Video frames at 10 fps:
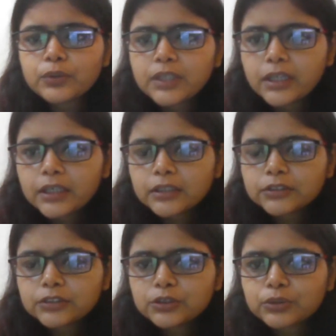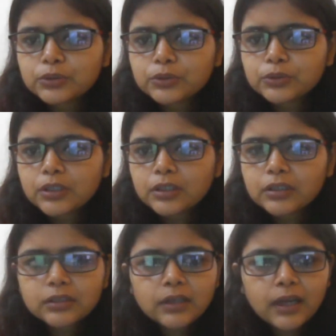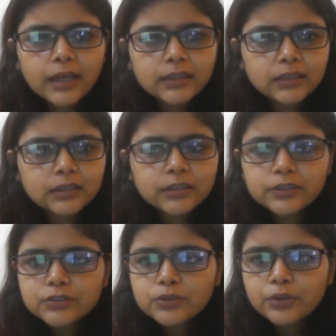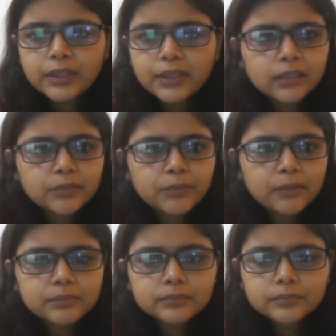Okay, so I think there is not any, ma'am.